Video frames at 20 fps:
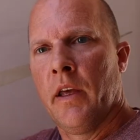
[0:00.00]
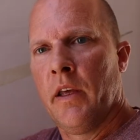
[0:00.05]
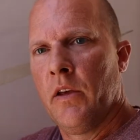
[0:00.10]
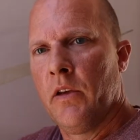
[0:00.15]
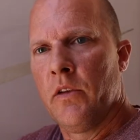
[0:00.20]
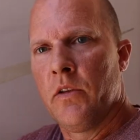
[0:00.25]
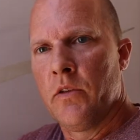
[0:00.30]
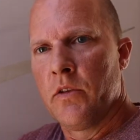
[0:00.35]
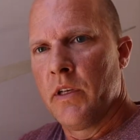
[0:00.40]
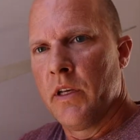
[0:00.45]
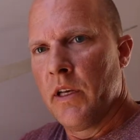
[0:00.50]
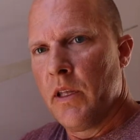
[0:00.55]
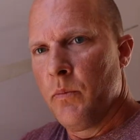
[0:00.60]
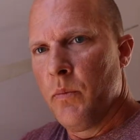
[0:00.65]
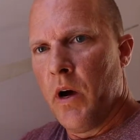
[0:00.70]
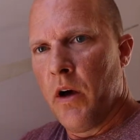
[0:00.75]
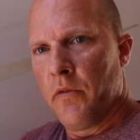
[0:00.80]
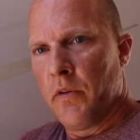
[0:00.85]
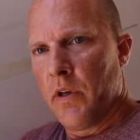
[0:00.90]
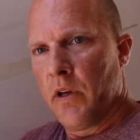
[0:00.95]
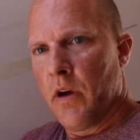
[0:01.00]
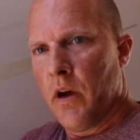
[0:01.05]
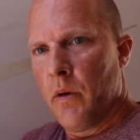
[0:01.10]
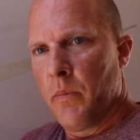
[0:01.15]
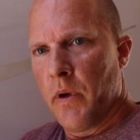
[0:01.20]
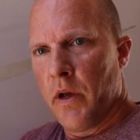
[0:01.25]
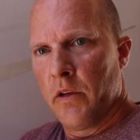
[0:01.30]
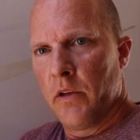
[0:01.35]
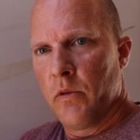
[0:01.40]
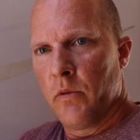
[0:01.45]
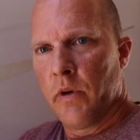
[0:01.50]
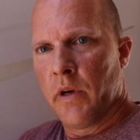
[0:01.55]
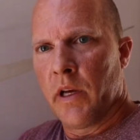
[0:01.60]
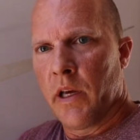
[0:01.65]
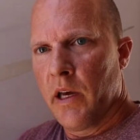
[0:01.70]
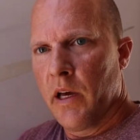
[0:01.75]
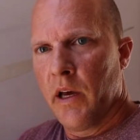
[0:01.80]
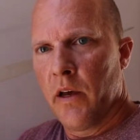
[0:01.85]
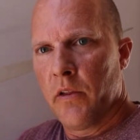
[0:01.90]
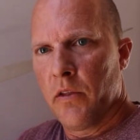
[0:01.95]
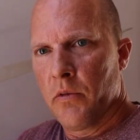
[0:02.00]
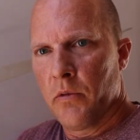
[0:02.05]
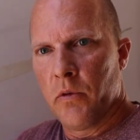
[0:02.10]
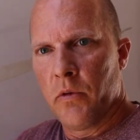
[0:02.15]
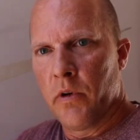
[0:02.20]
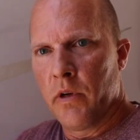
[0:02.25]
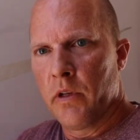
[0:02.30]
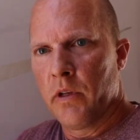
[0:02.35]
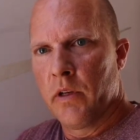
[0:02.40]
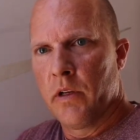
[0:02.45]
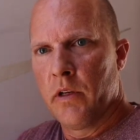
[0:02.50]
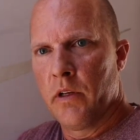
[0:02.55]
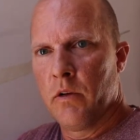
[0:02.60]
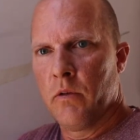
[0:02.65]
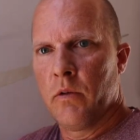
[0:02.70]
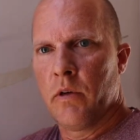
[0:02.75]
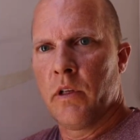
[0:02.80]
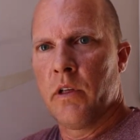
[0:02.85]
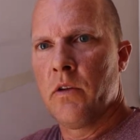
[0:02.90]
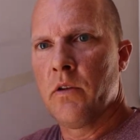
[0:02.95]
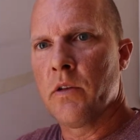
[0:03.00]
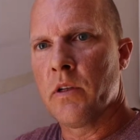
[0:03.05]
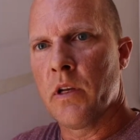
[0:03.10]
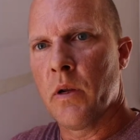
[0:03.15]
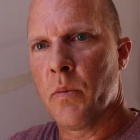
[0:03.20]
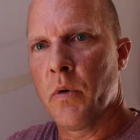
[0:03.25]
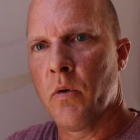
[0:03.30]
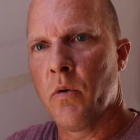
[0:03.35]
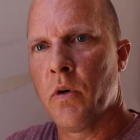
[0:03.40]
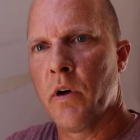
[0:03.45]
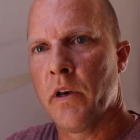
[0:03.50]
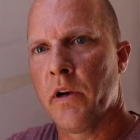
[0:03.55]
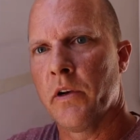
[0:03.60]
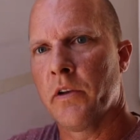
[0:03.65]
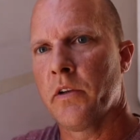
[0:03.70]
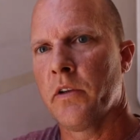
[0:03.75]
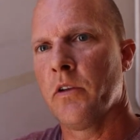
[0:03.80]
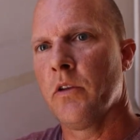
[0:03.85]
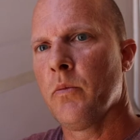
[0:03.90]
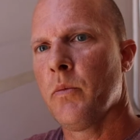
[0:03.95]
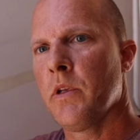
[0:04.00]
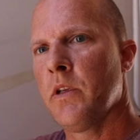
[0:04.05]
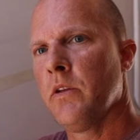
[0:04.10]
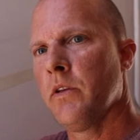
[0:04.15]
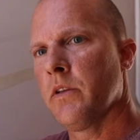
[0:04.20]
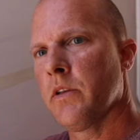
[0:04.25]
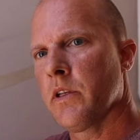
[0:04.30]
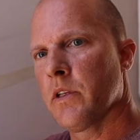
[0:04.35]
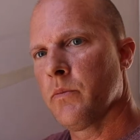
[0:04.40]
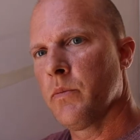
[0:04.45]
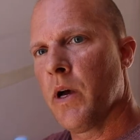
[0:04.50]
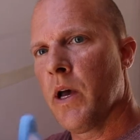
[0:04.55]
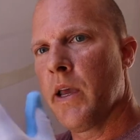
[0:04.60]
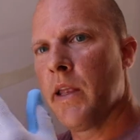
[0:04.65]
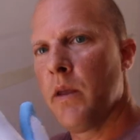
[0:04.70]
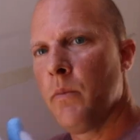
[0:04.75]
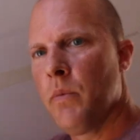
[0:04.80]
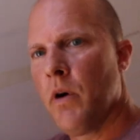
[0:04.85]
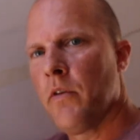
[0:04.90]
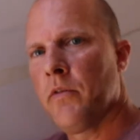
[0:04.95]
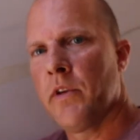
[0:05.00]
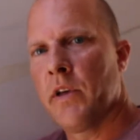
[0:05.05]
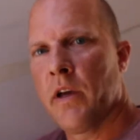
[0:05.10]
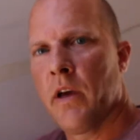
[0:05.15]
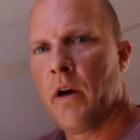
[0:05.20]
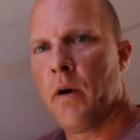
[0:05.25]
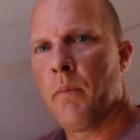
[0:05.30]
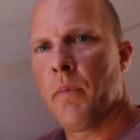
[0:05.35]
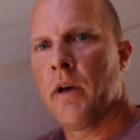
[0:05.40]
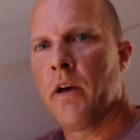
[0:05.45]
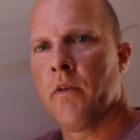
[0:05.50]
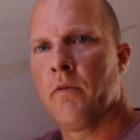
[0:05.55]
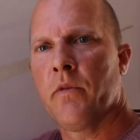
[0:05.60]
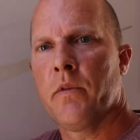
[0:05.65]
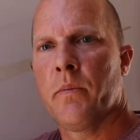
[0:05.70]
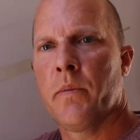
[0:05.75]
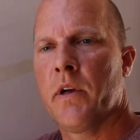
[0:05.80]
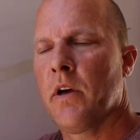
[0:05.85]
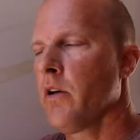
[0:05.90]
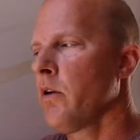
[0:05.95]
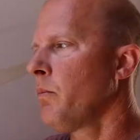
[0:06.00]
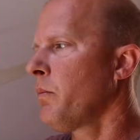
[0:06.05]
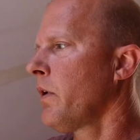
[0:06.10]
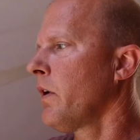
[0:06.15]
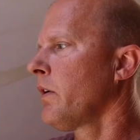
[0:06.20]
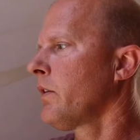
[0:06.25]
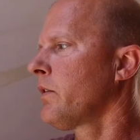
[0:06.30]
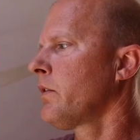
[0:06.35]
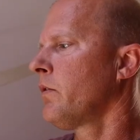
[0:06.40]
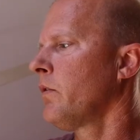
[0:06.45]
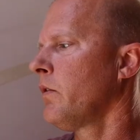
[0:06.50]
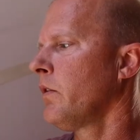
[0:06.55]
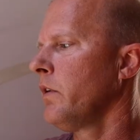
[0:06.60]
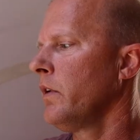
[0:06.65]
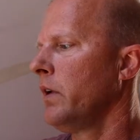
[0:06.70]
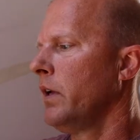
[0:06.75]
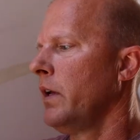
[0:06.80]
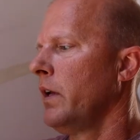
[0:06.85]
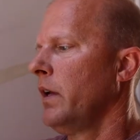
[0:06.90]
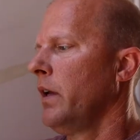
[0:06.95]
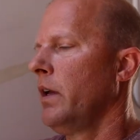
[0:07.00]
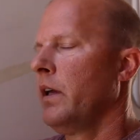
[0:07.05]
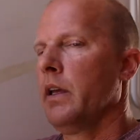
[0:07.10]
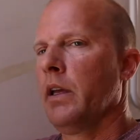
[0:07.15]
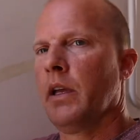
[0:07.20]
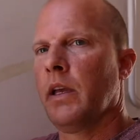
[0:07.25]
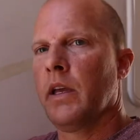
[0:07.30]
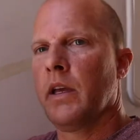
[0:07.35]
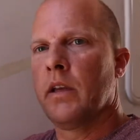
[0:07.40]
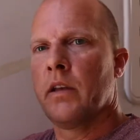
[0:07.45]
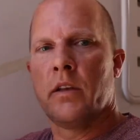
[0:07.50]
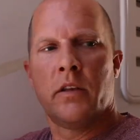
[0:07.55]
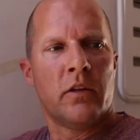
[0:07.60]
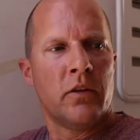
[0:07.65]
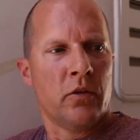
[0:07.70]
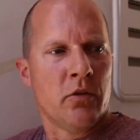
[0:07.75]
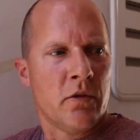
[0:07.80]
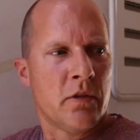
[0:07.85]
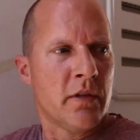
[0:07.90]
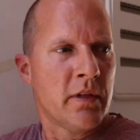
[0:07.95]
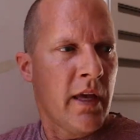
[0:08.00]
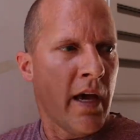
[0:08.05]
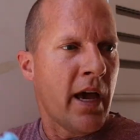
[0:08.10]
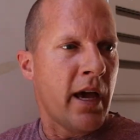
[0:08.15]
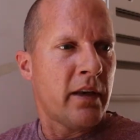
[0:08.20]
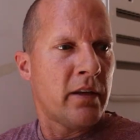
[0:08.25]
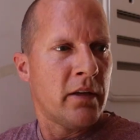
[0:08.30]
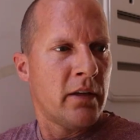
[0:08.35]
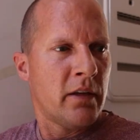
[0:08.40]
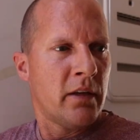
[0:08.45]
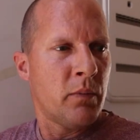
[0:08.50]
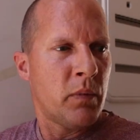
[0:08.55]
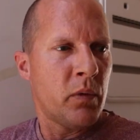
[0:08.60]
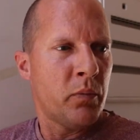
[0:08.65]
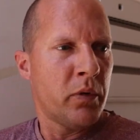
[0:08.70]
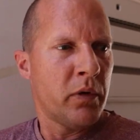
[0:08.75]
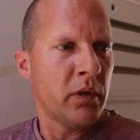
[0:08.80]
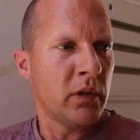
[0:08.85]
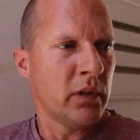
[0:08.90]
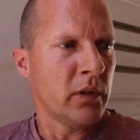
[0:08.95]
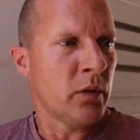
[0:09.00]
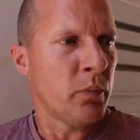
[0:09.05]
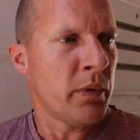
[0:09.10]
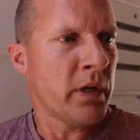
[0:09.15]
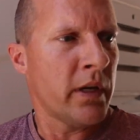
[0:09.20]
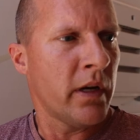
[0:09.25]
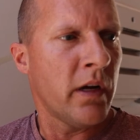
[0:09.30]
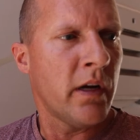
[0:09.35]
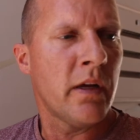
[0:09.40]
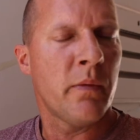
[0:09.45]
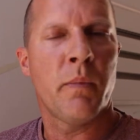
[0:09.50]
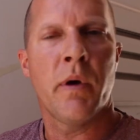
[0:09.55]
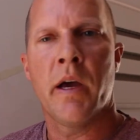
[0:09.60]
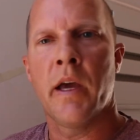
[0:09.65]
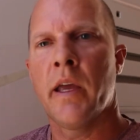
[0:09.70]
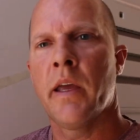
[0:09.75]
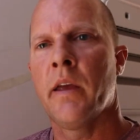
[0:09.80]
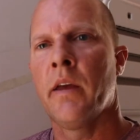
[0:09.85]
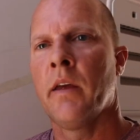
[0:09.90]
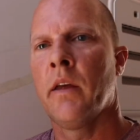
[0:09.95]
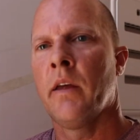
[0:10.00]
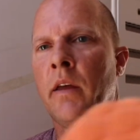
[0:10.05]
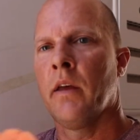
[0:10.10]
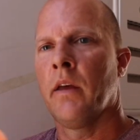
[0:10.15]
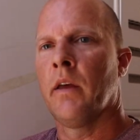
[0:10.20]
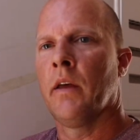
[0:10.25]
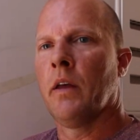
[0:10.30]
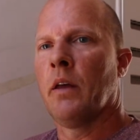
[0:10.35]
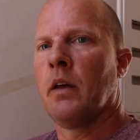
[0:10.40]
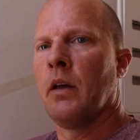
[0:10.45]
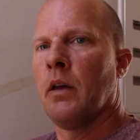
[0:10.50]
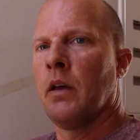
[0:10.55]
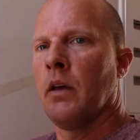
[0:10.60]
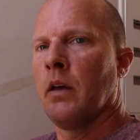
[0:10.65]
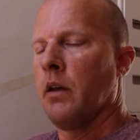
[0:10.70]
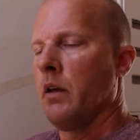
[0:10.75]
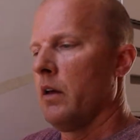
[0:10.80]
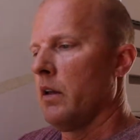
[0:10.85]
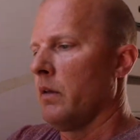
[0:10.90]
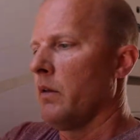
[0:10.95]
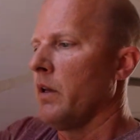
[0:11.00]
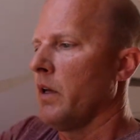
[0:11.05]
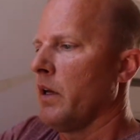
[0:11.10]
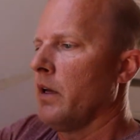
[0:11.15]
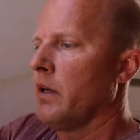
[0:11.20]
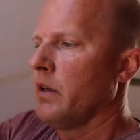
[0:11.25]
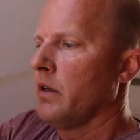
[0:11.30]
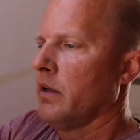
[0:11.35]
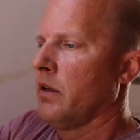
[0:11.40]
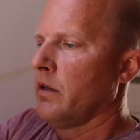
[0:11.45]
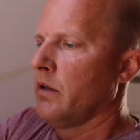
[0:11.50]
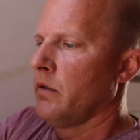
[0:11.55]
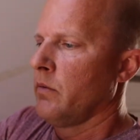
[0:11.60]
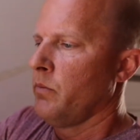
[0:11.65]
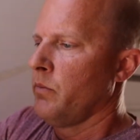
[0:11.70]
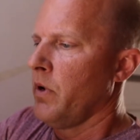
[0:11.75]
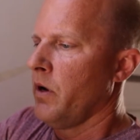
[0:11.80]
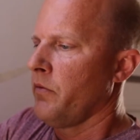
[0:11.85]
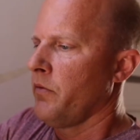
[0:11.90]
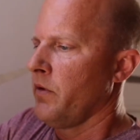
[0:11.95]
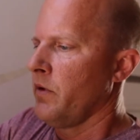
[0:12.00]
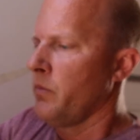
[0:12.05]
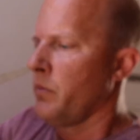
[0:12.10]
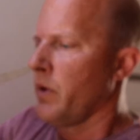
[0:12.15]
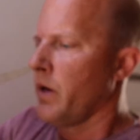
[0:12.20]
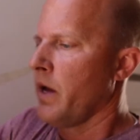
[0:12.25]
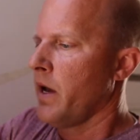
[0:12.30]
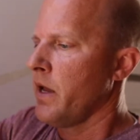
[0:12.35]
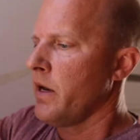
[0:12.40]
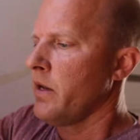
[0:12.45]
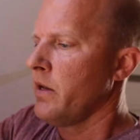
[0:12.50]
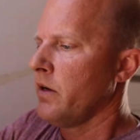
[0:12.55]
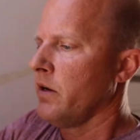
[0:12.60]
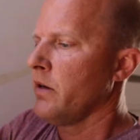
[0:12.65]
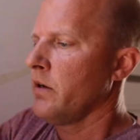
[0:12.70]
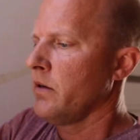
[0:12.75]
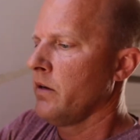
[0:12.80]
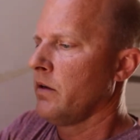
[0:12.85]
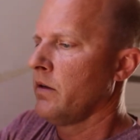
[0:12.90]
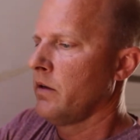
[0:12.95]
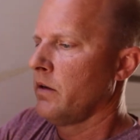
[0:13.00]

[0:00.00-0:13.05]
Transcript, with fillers: You can use any buffing compound. You don't want to cut through it. You don't want to use a number 1 or 2, but you can just buy any buffing compound from the auto parts store and use that. I'm going to put a little bit on my on the buffing pad here.